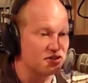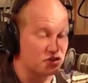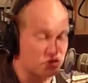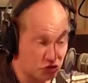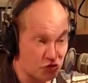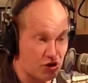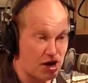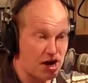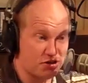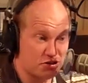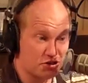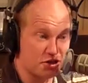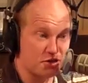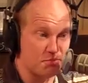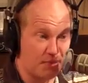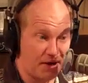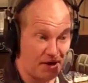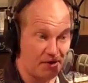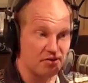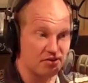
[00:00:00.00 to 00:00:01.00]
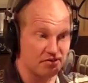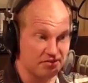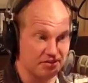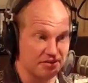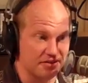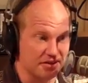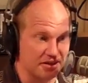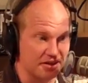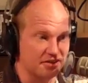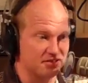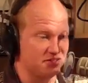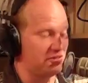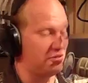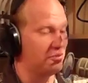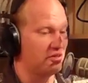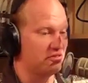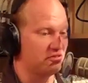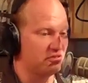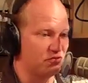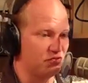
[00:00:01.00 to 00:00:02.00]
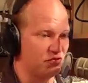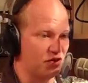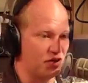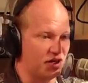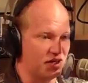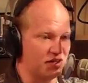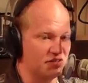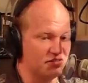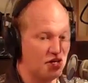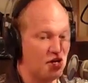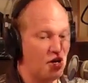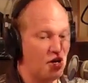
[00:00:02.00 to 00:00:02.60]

the trash comparison thing is always the funniest.